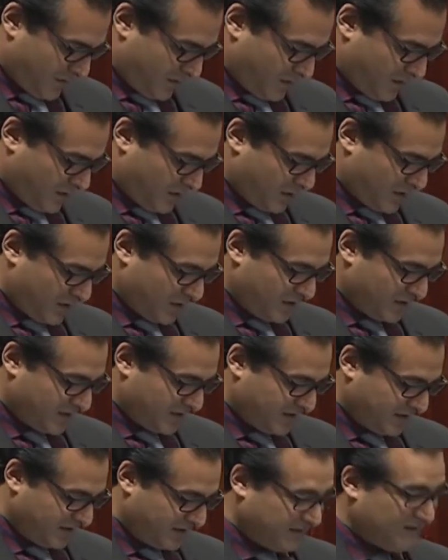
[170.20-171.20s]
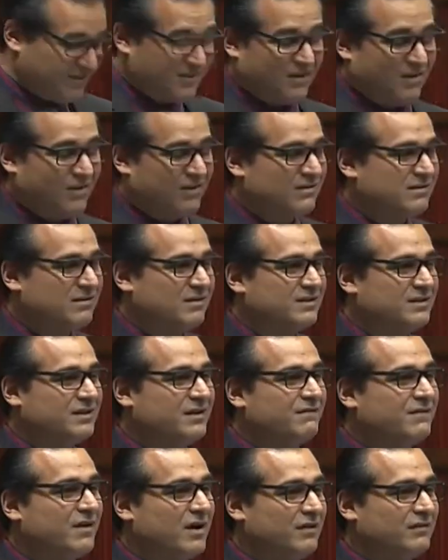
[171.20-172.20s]
on
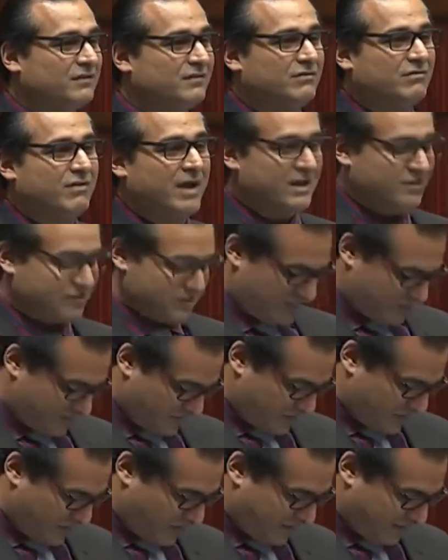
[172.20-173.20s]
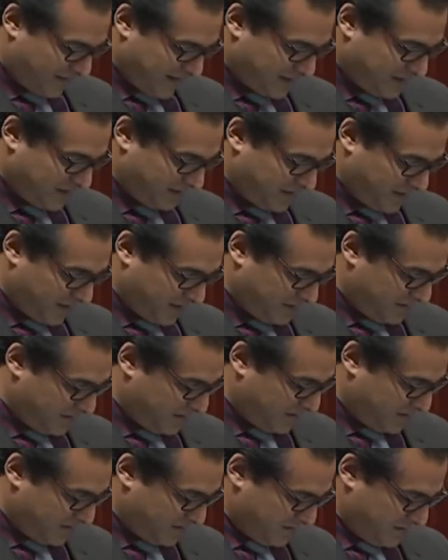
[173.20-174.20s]
diverse ranges of
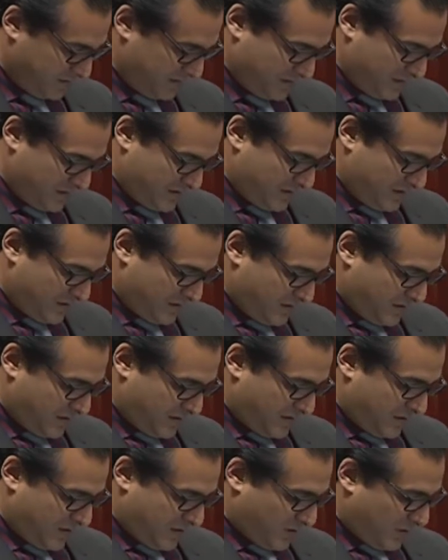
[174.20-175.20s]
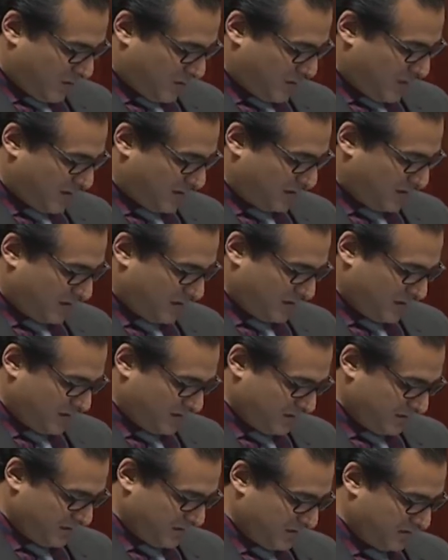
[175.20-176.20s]
activities, with,
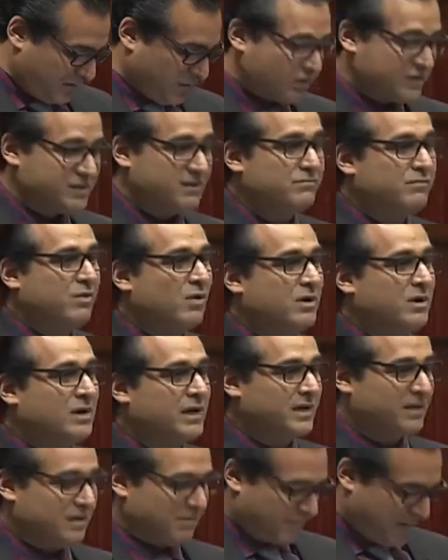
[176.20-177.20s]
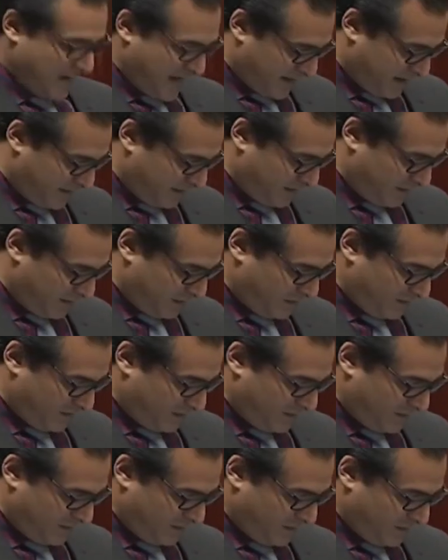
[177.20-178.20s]
most importantly, the planning
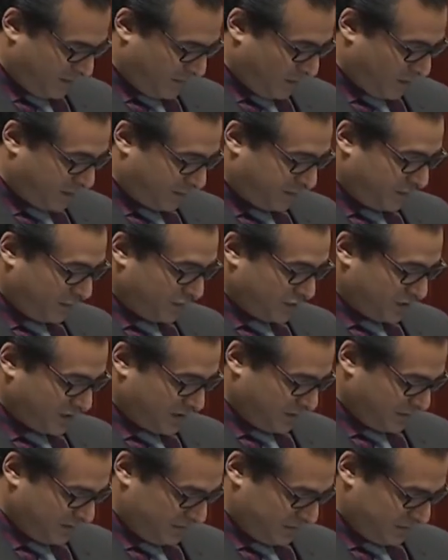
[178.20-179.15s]
for the future.